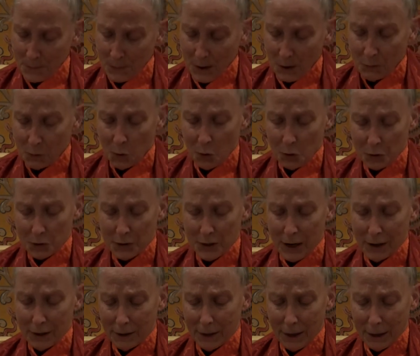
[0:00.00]
Of course,
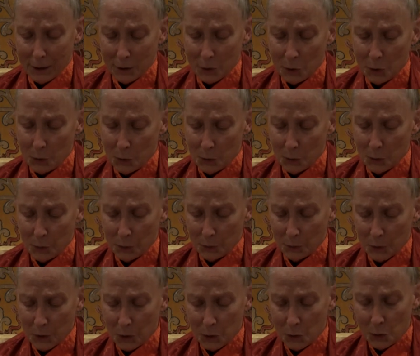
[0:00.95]
not like you.
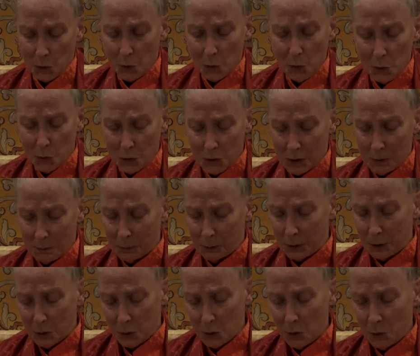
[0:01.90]
You
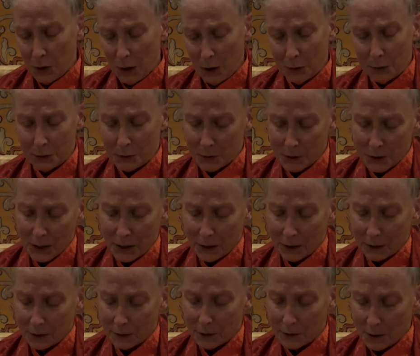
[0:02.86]
simply knew how to sing
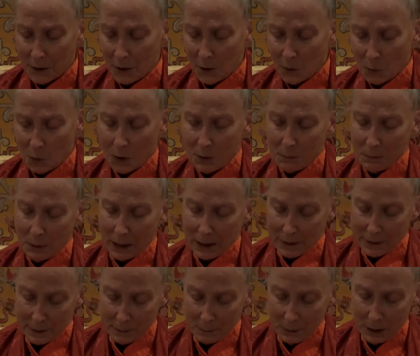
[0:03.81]
it, one
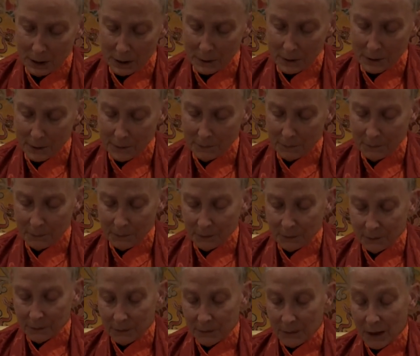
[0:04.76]
might admit.
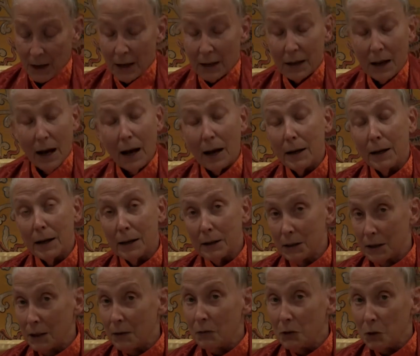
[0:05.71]
God had
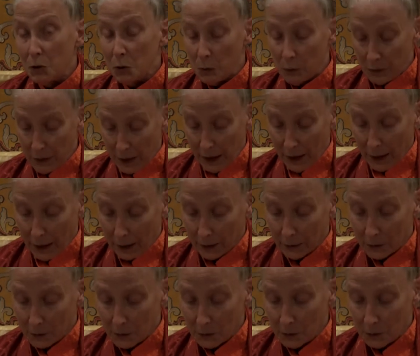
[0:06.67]
given you
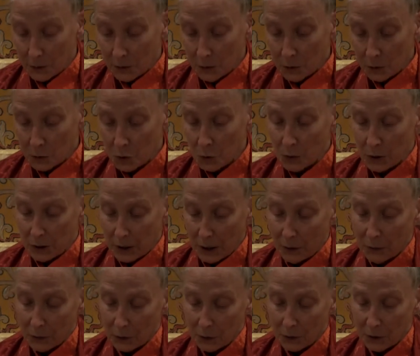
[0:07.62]
that. To
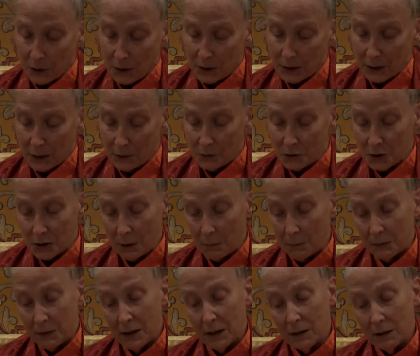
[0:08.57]
another, he gives
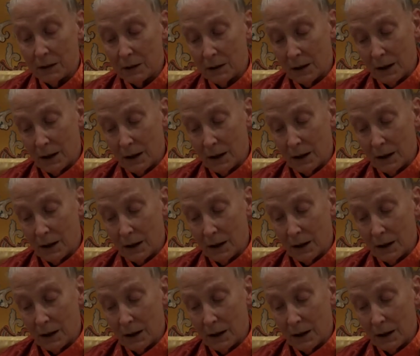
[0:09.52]
something